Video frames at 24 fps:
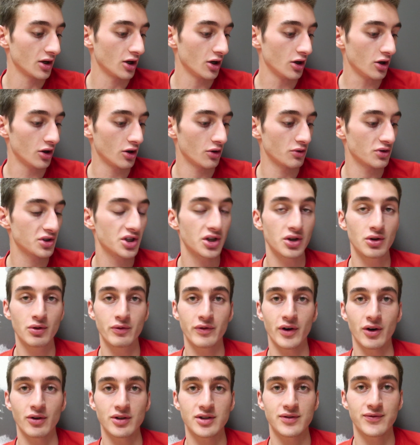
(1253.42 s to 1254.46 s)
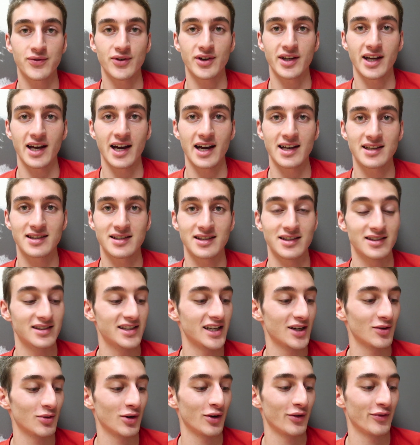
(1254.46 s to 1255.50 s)
Oh, 2 votes for yes,
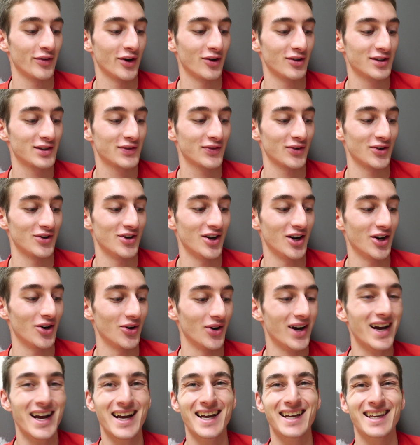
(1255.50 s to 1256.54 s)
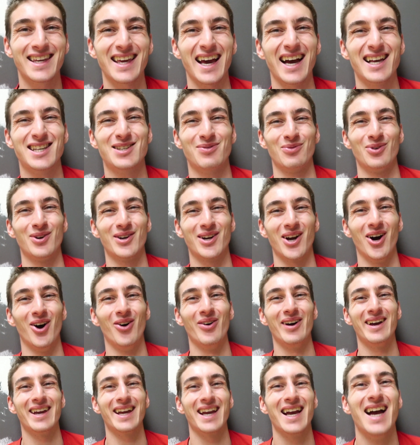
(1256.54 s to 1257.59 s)
0 votes for no. Guess we're
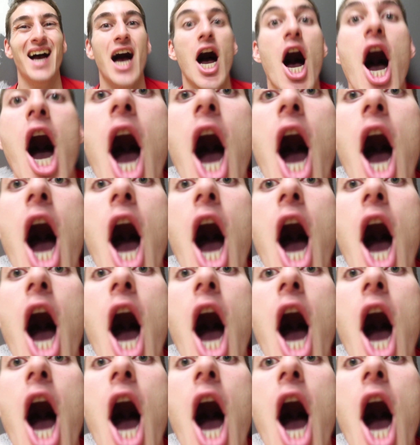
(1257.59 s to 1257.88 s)
going.